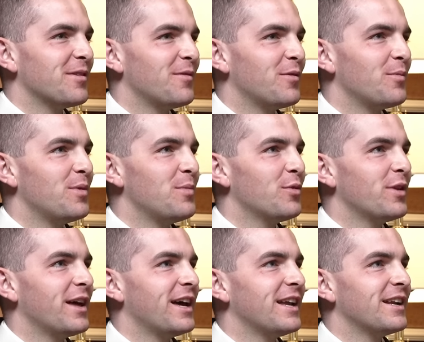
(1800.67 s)
for people
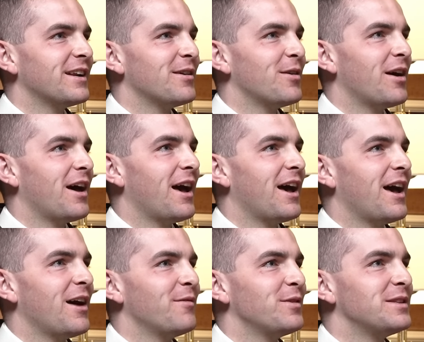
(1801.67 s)
that
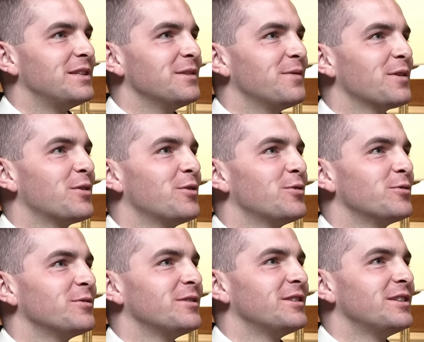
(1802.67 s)
have a
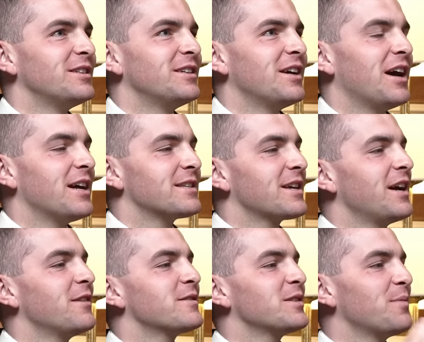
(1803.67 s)
difficult, it's
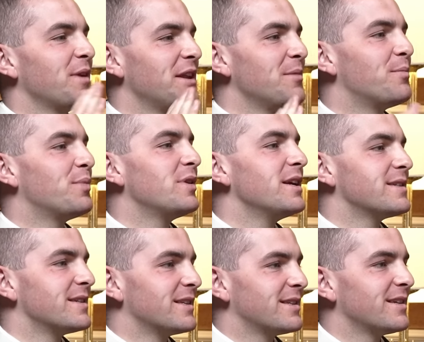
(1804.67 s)
kind of something
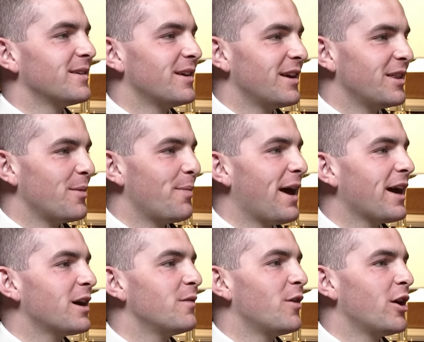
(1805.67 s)
implicit in the
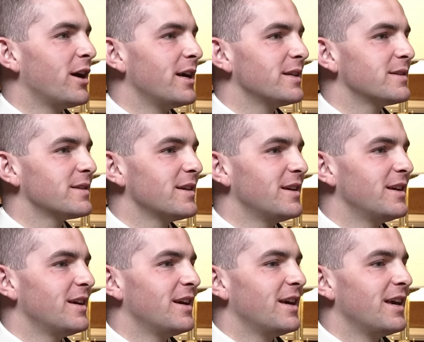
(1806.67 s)
back of our heads,
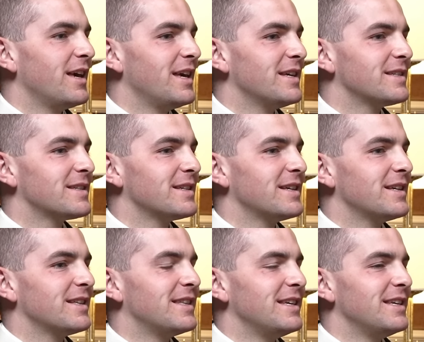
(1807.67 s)
is
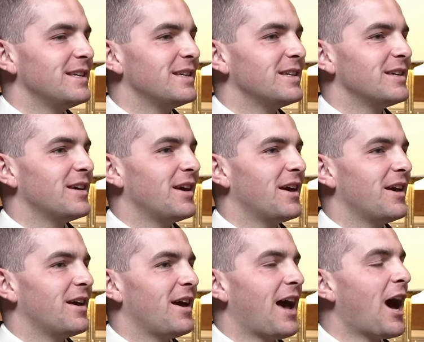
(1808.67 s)
the
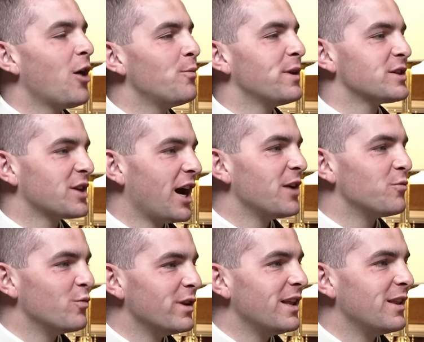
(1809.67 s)
how much God
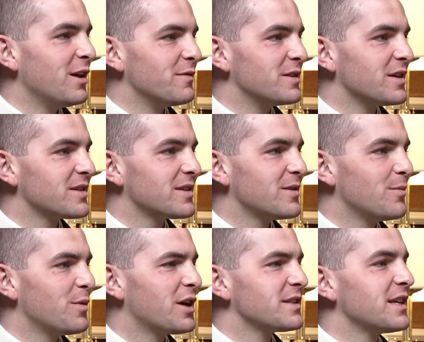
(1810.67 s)
really loves us.
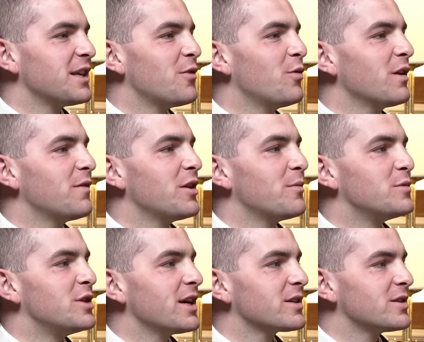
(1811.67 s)
Because I think one of the
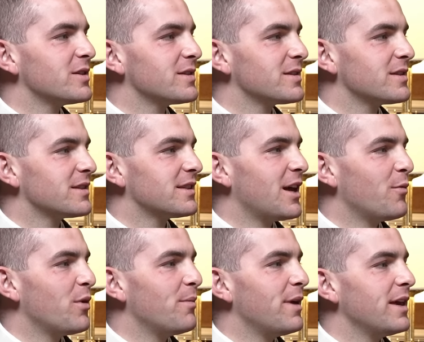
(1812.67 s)
objections that
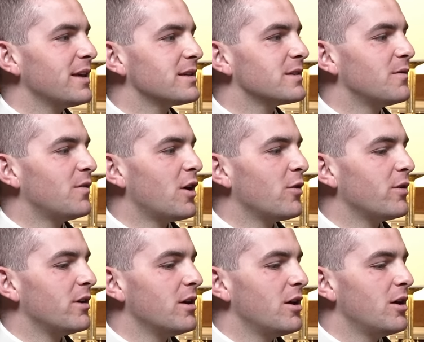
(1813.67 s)
we make is the
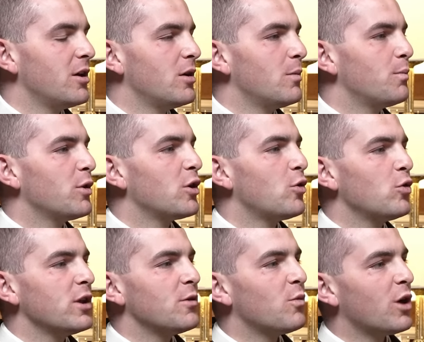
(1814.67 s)
following. But
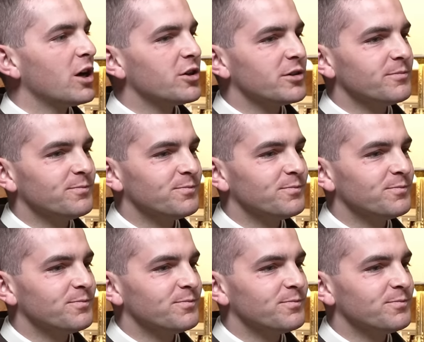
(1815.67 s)
holy water